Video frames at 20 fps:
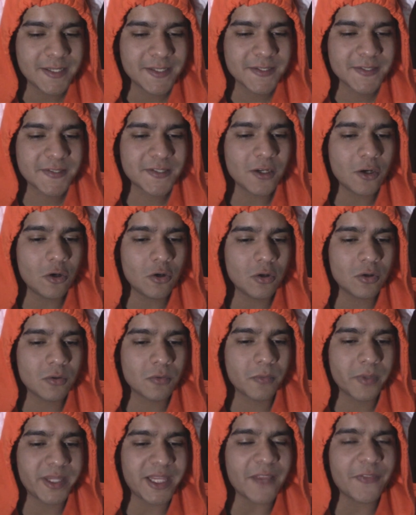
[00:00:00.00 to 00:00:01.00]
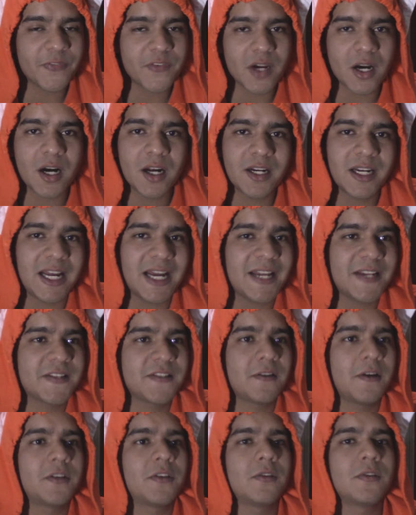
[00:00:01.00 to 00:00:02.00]
So, with that done, I
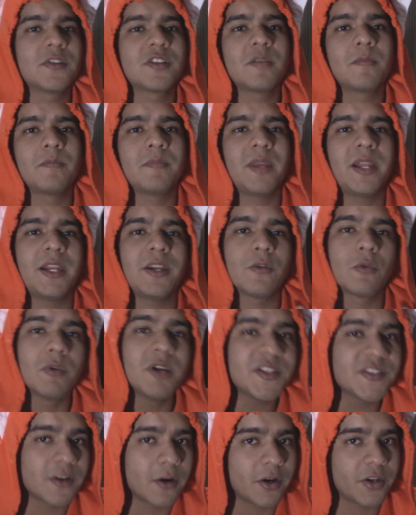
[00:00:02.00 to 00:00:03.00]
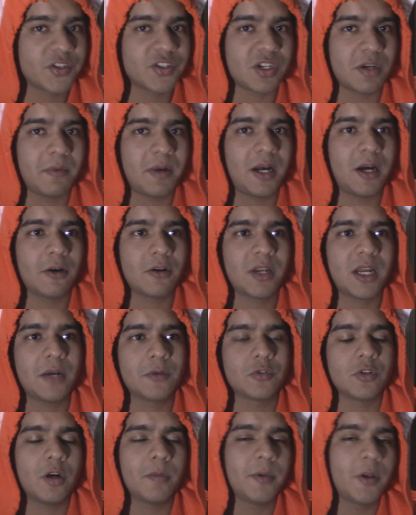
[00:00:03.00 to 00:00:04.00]
started to do some many research about how
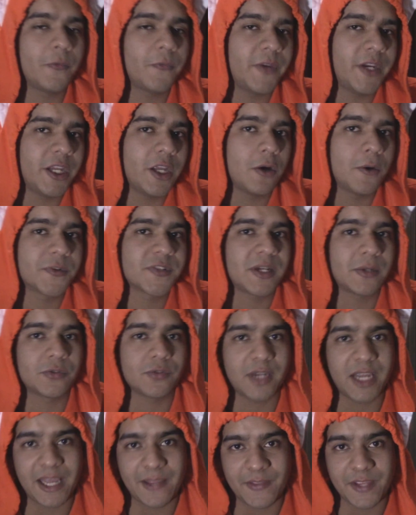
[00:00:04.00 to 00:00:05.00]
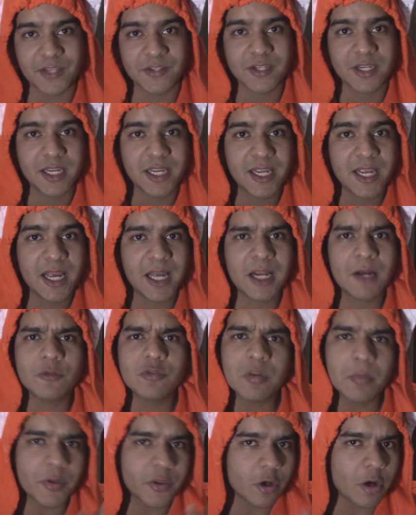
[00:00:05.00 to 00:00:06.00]
to upload videos, how to edit, how
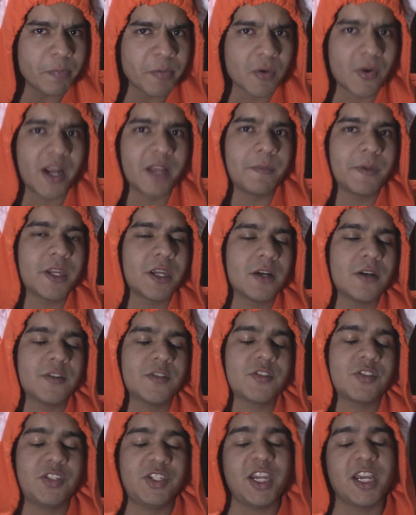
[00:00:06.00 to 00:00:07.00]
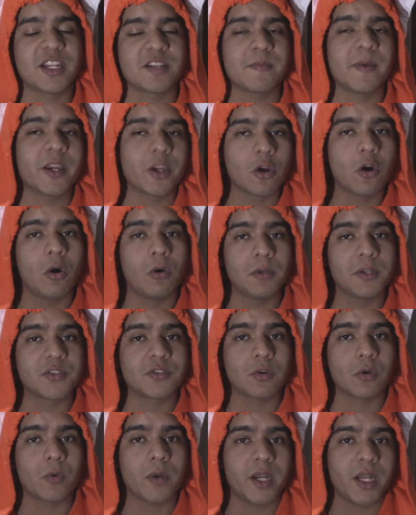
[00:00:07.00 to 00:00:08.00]
to avoid copyright, because yes, my goal is
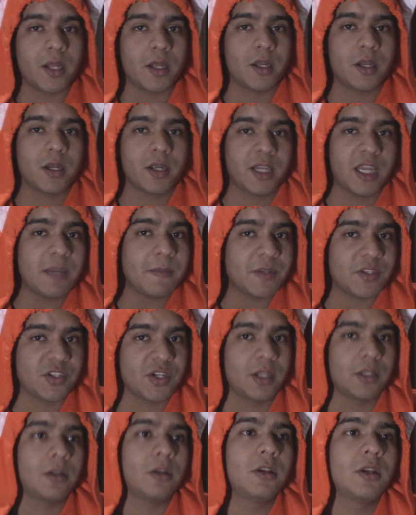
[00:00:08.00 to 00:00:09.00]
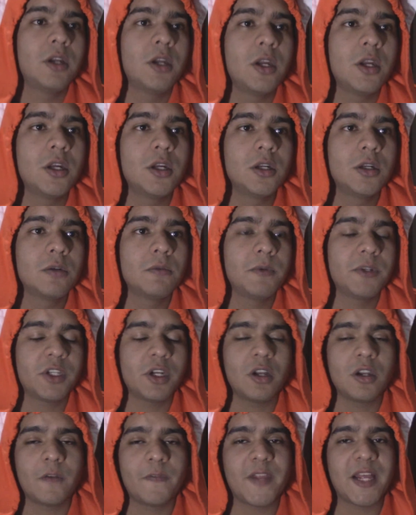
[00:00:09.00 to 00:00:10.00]
to create a gaming channel. With
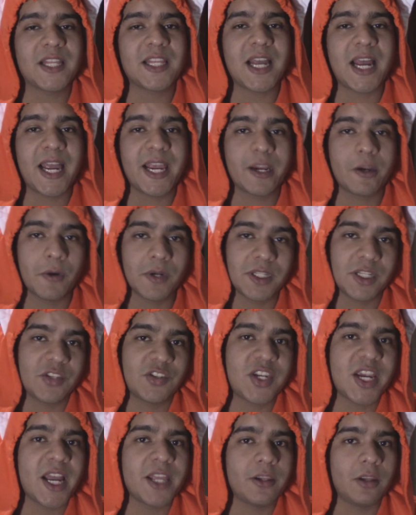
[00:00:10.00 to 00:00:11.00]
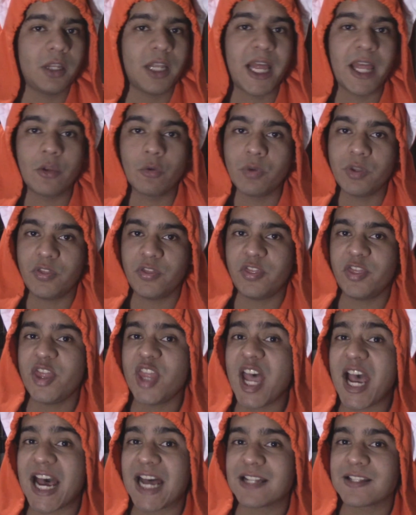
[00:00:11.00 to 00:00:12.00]
all of that, I created a channel, and with
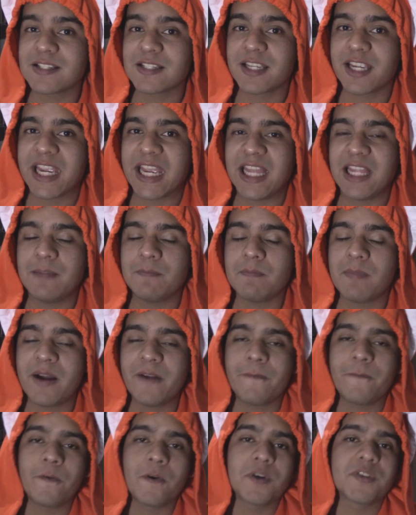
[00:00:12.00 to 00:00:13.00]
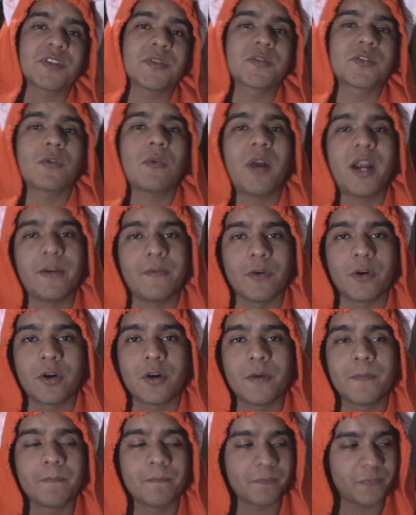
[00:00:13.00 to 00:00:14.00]
that, gained my first
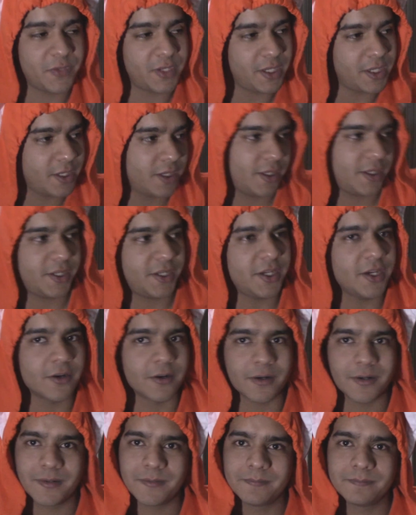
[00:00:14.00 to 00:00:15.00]
subscriber. Here,